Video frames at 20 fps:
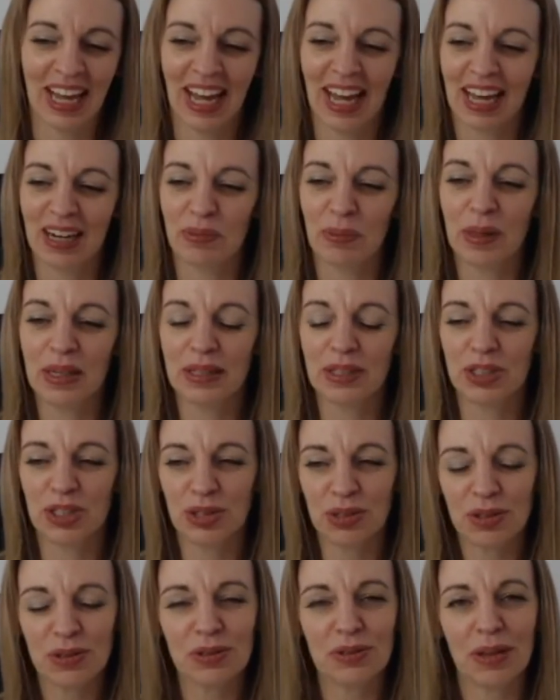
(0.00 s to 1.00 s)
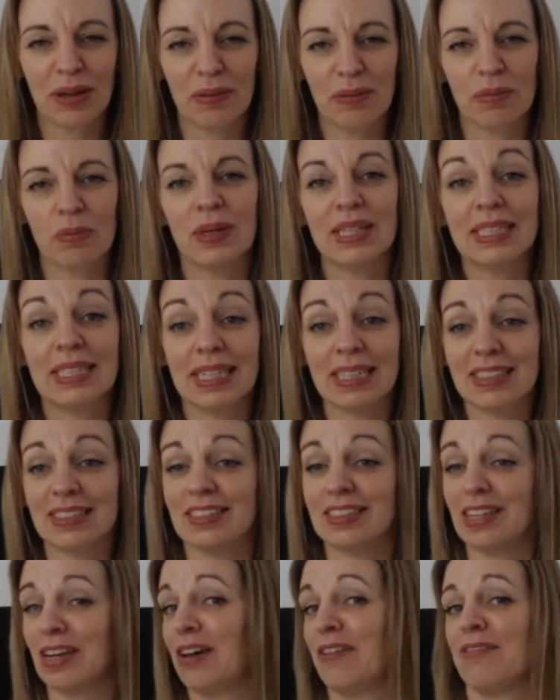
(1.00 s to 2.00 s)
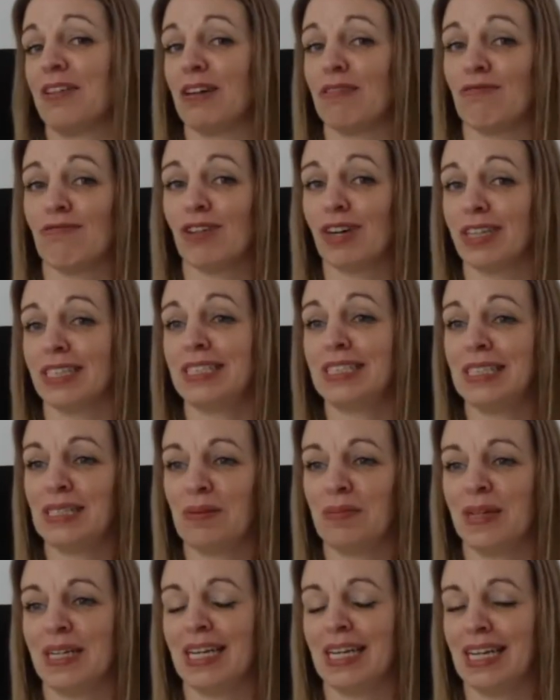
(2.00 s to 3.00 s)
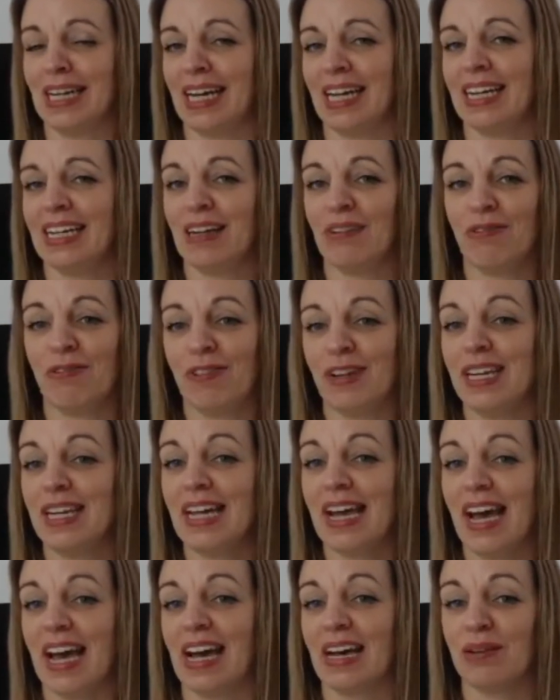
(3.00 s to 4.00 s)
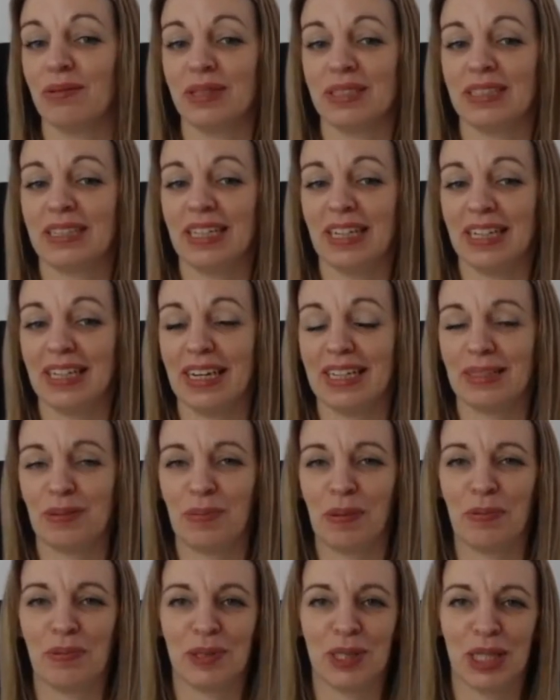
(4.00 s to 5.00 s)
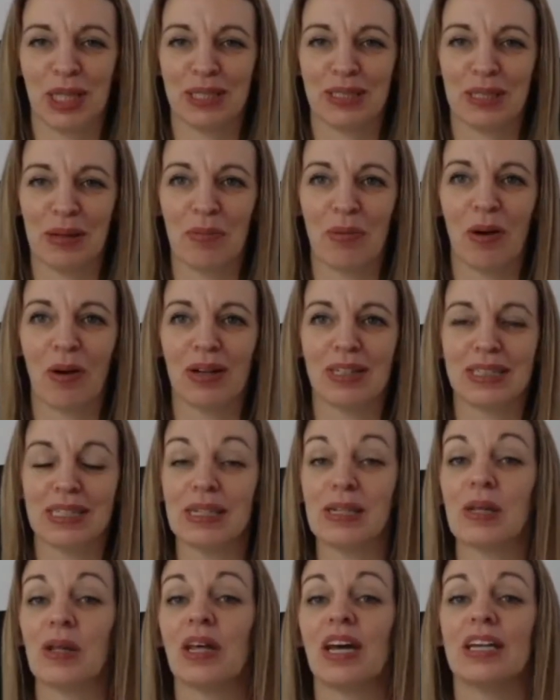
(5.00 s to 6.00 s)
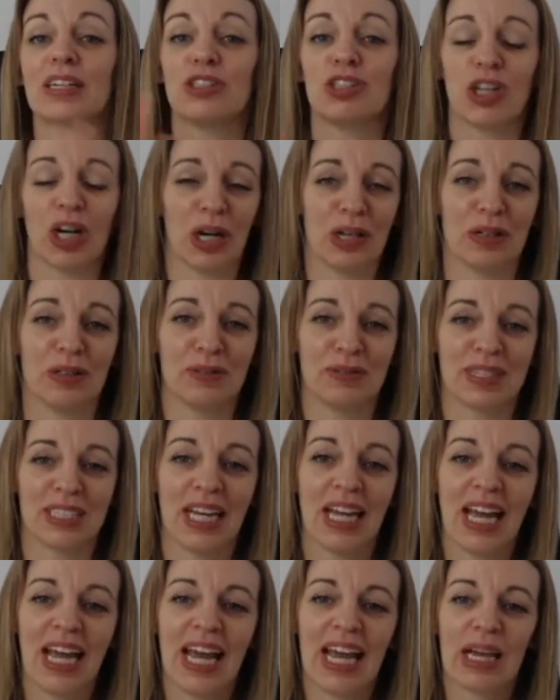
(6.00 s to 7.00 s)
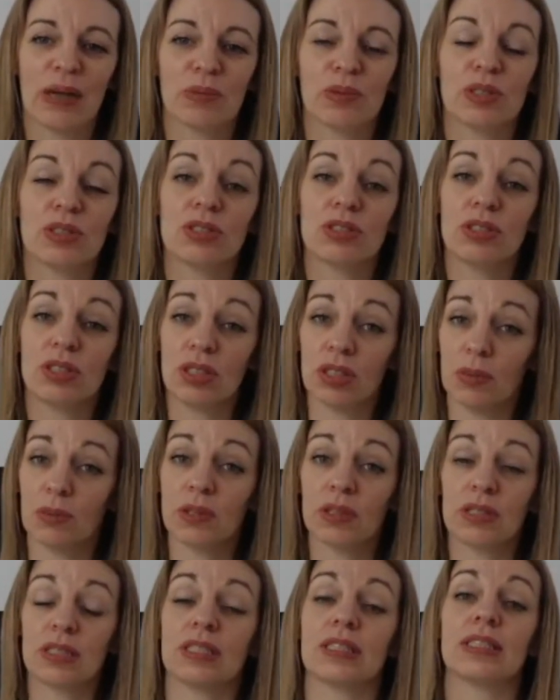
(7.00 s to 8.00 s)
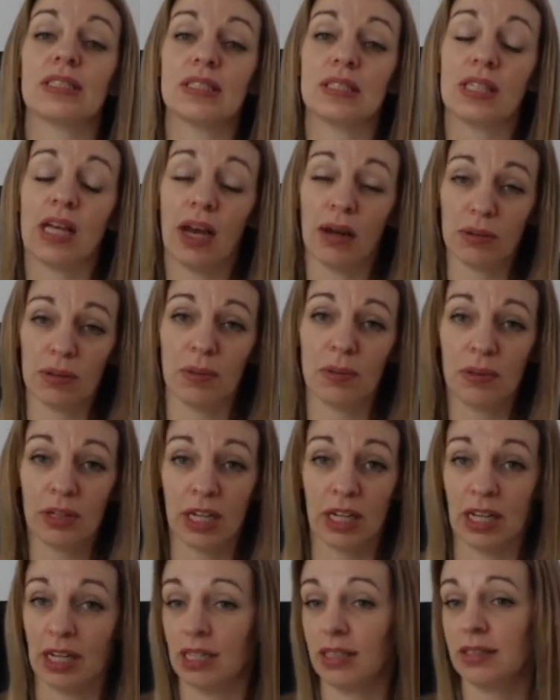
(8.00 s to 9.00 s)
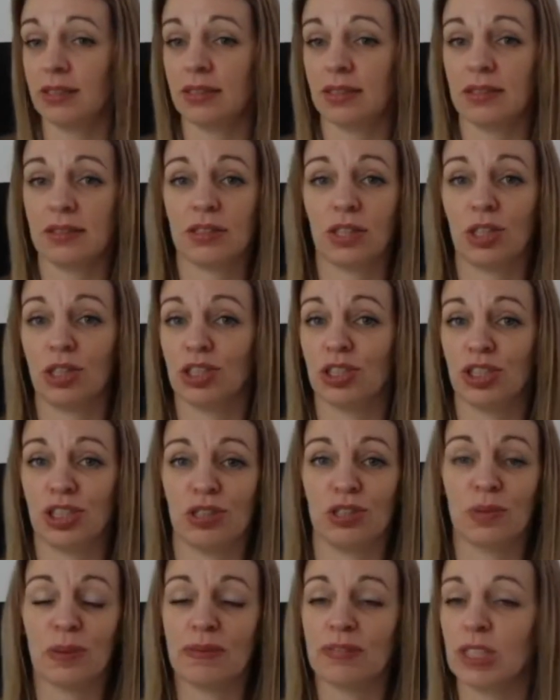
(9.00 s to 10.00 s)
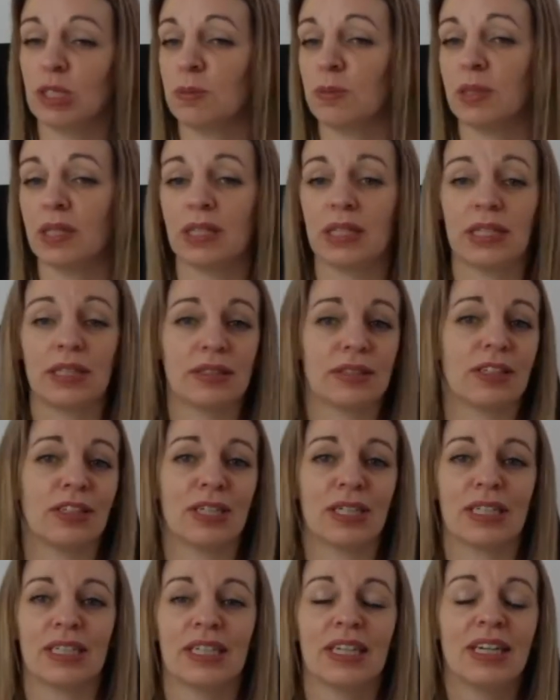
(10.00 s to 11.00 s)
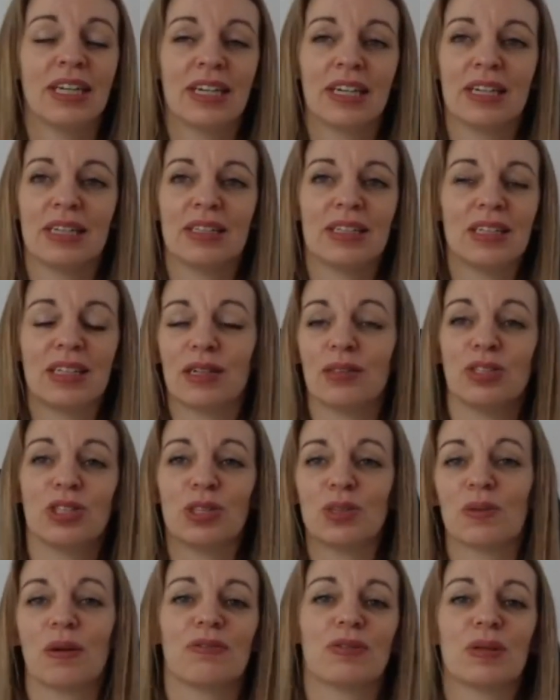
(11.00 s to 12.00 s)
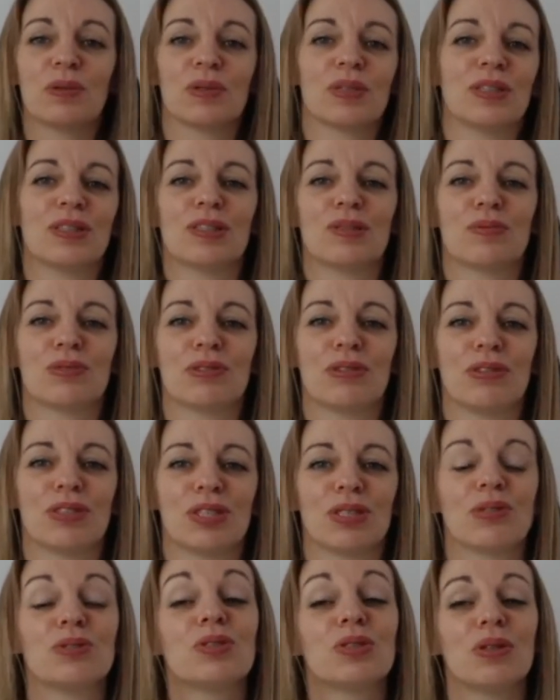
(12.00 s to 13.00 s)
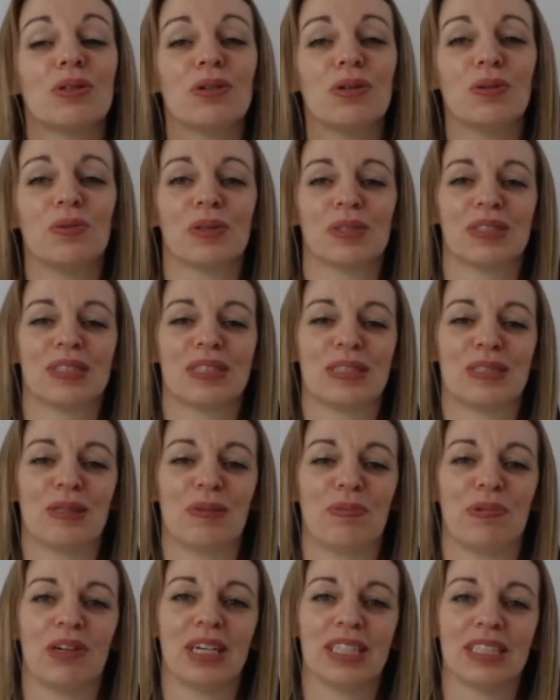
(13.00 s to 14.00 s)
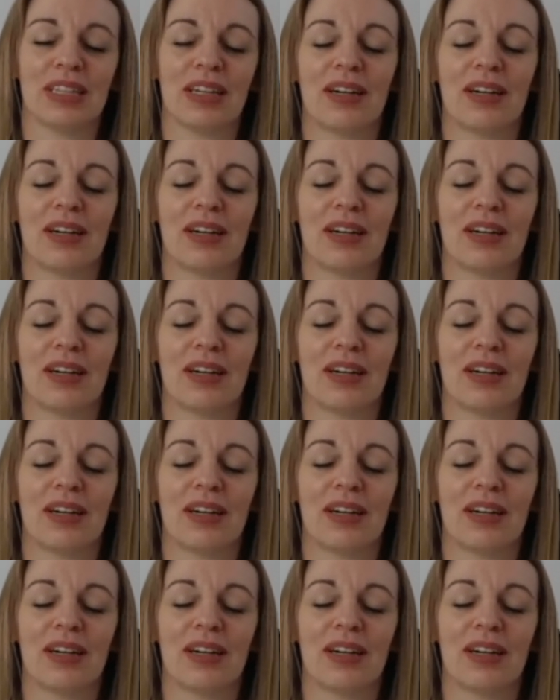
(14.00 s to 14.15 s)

We did a survey right at the beginning, and for now, unless people change their mind in their droves, it was, do you want us to tell you what it is so you can choose whether to buy it, so you can, you know, choose whether you want your subscription, or do you want a surprise?